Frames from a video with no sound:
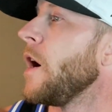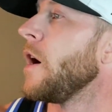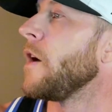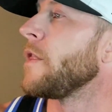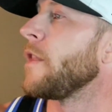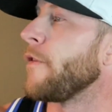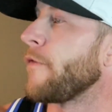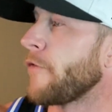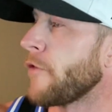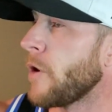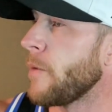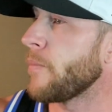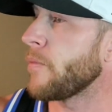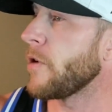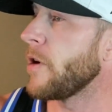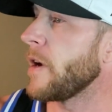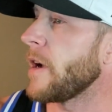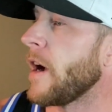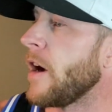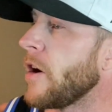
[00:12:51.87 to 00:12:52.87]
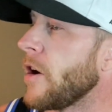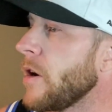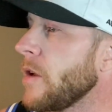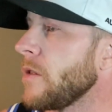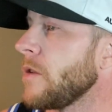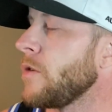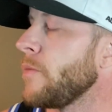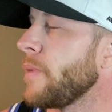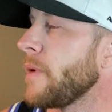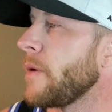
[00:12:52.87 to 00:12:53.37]
The front brake, I heard a
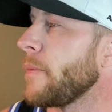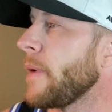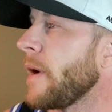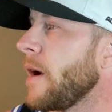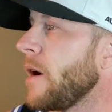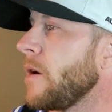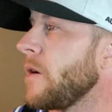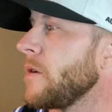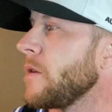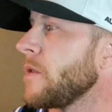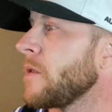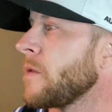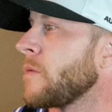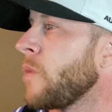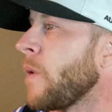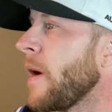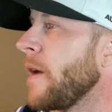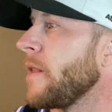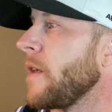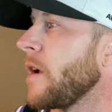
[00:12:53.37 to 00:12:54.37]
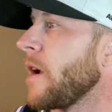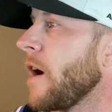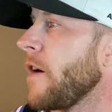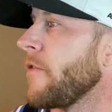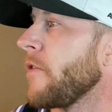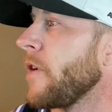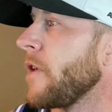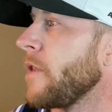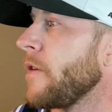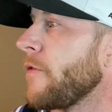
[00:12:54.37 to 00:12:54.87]
little bit about why they got
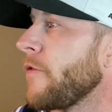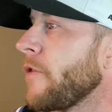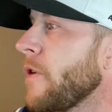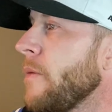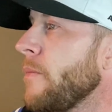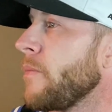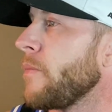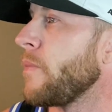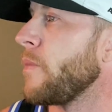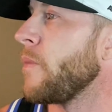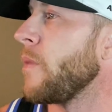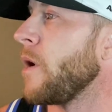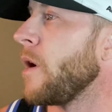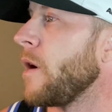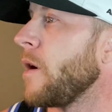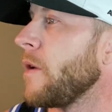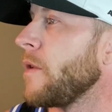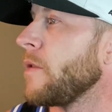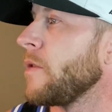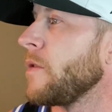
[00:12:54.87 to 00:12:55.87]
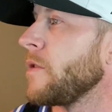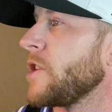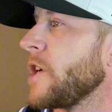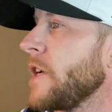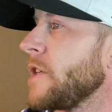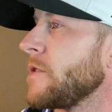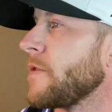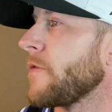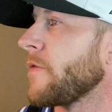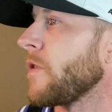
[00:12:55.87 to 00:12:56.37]
rid of the front,
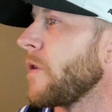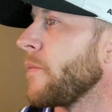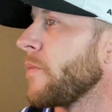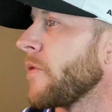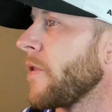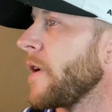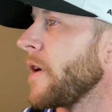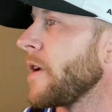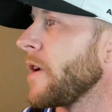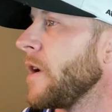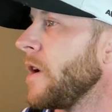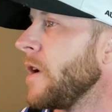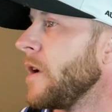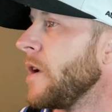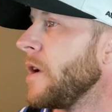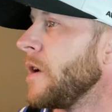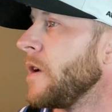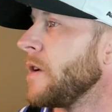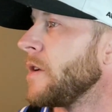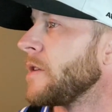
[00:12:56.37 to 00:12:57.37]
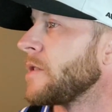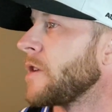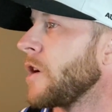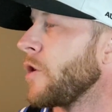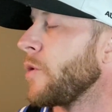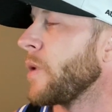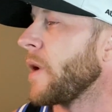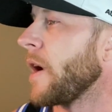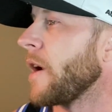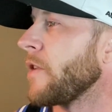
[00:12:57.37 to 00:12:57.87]
changed the front brake.
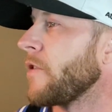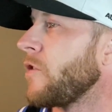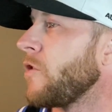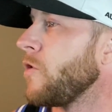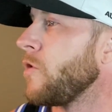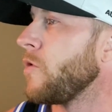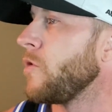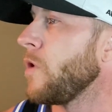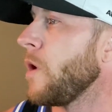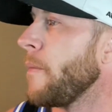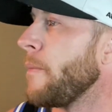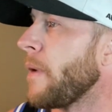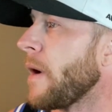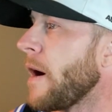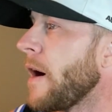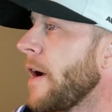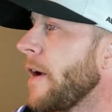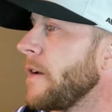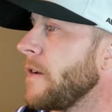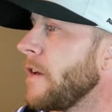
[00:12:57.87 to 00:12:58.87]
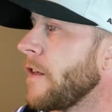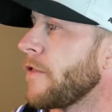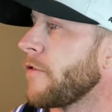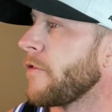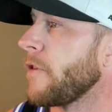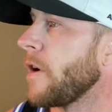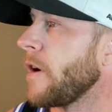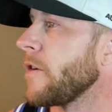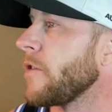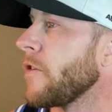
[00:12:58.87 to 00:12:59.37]
So we got a 2x
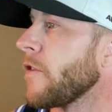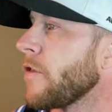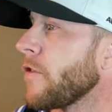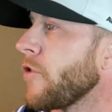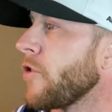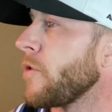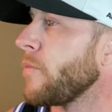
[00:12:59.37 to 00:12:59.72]
330